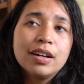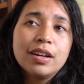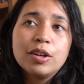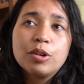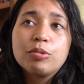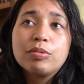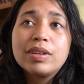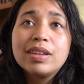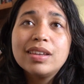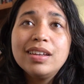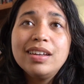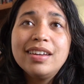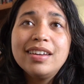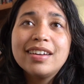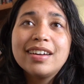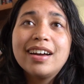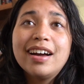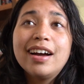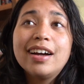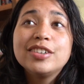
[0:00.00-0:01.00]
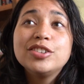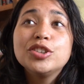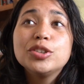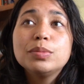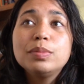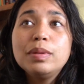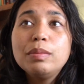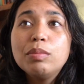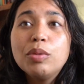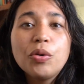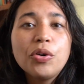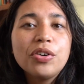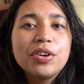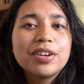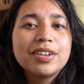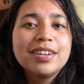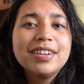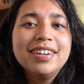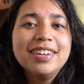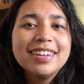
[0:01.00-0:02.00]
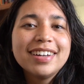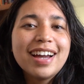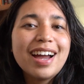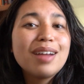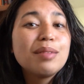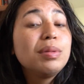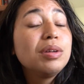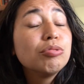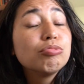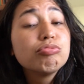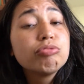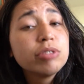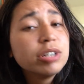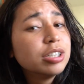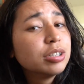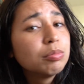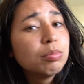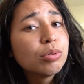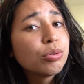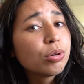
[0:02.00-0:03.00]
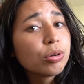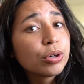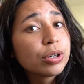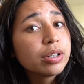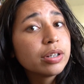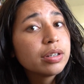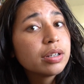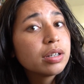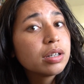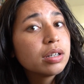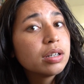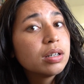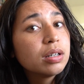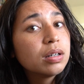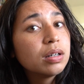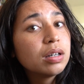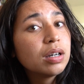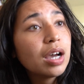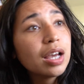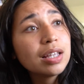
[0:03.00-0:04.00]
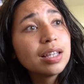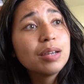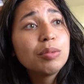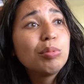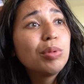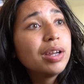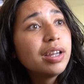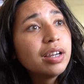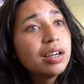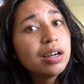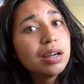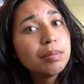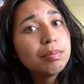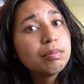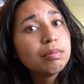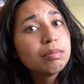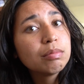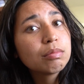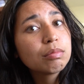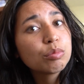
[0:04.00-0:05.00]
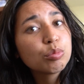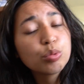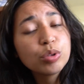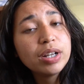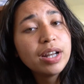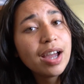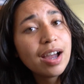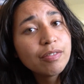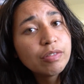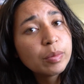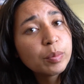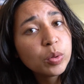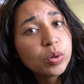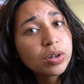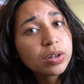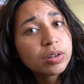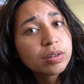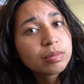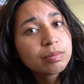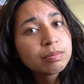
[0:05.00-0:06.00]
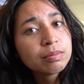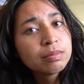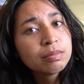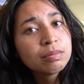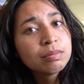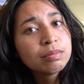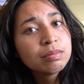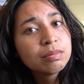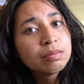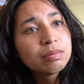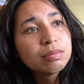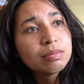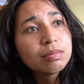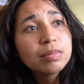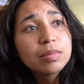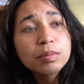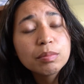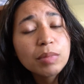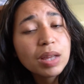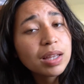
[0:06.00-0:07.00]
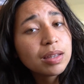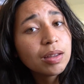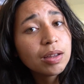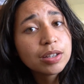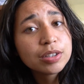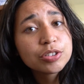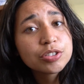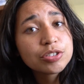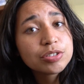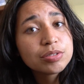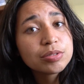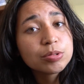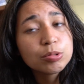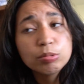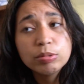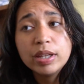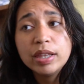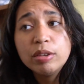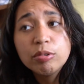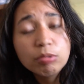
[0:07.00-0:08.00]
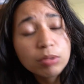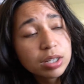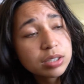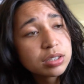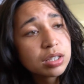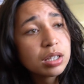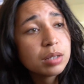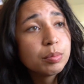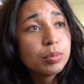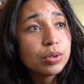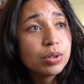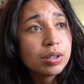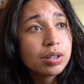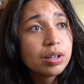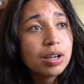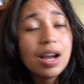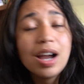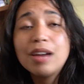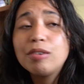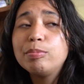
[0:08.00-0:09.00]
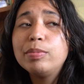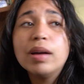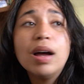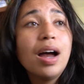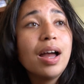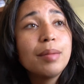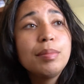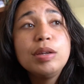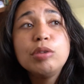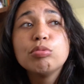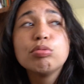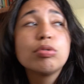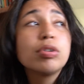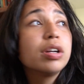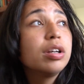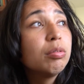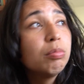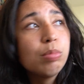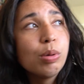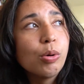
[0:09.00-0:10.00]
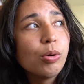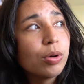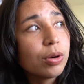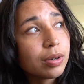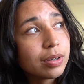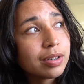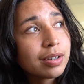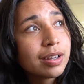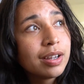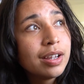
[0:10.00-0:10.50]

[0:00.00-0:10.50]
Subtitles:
really, I just be bored. I be real bored. I wake up, read half a book, make lunch, read the rest of the book. I be real bored.